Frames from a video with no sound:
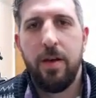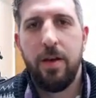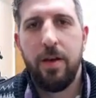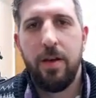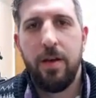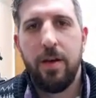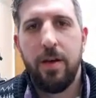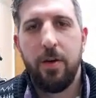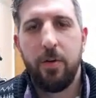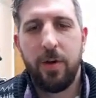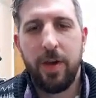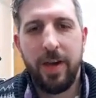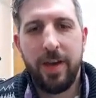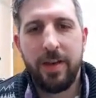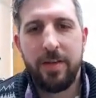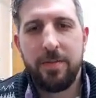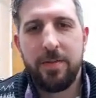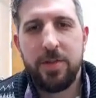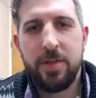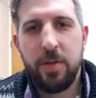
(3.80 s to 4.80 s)
Okay,
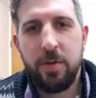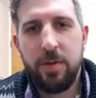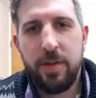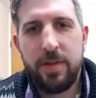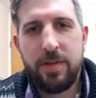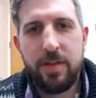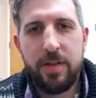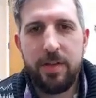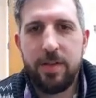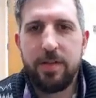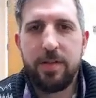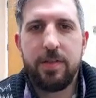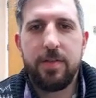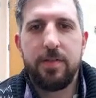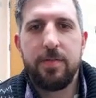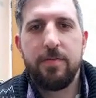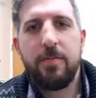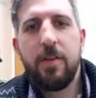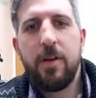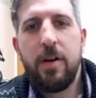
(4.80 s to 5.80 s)
so this is
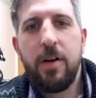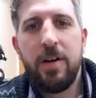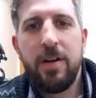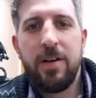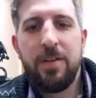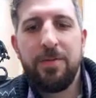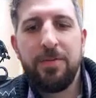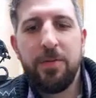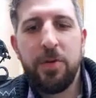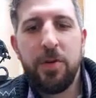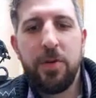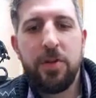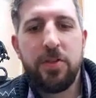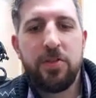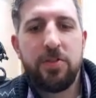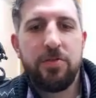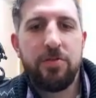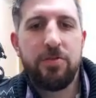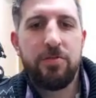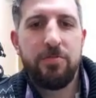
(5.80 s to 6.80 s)
our
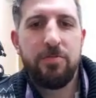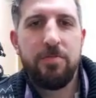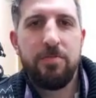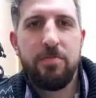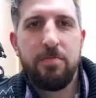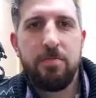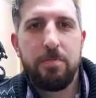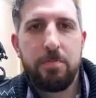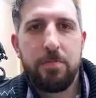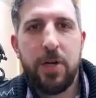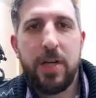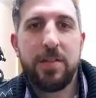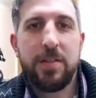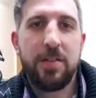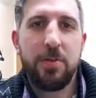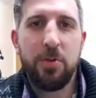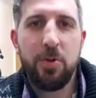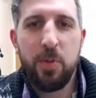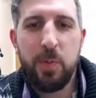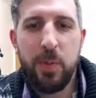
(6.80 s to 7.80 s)
first
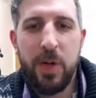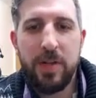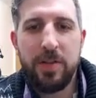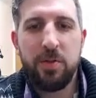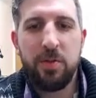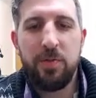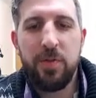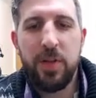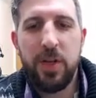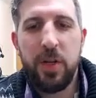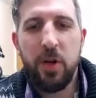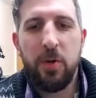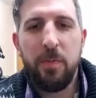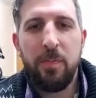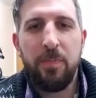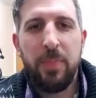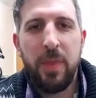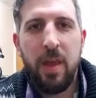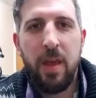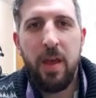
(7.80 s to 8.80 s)
practical video,
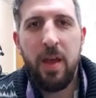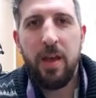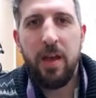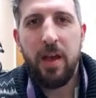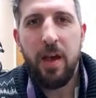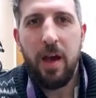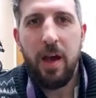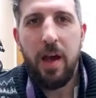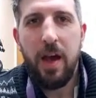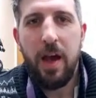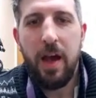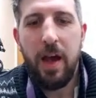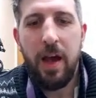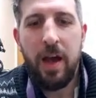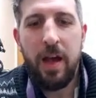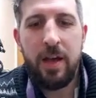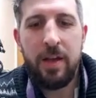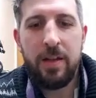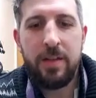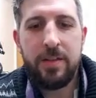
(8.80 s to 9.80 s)

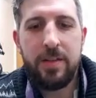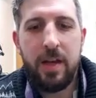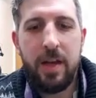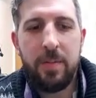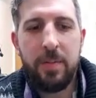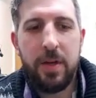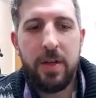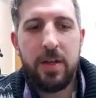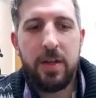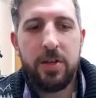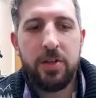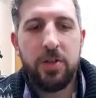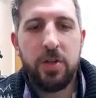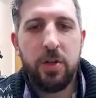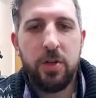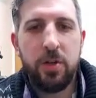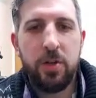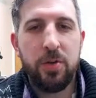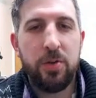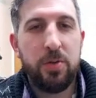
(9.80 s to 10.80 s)
and I'm going to show
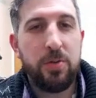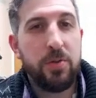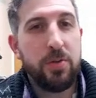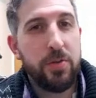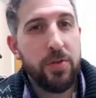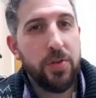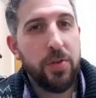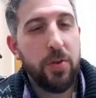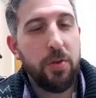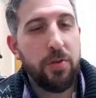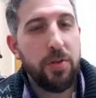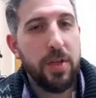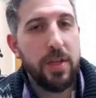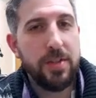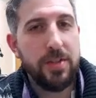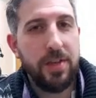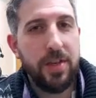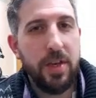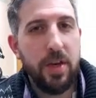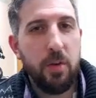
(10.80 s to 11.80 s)
you two things
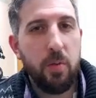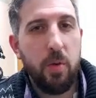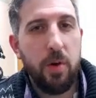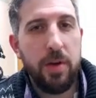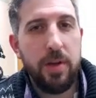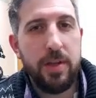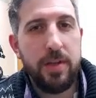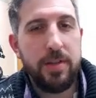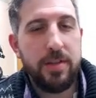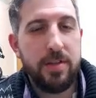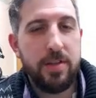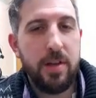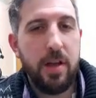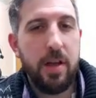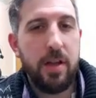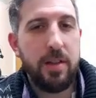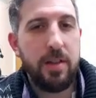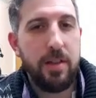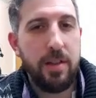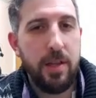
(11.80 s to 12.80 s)
here. One is a
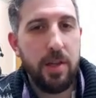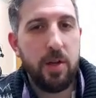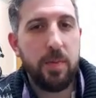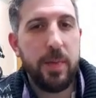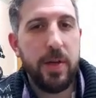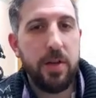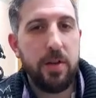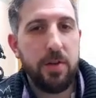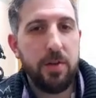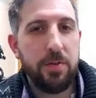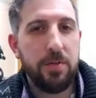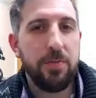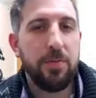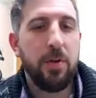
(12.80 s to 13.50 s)
little bit of